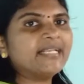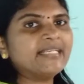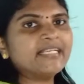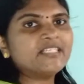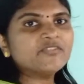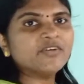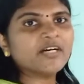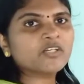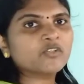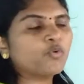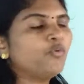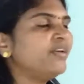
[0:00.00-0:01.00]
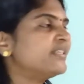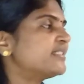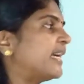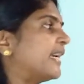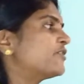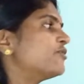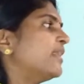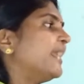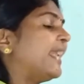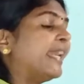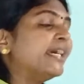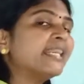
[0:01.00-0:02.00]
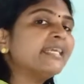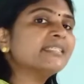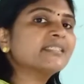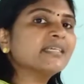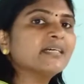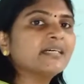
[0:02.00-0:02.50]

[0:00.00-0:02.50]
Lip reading: network through which actually air is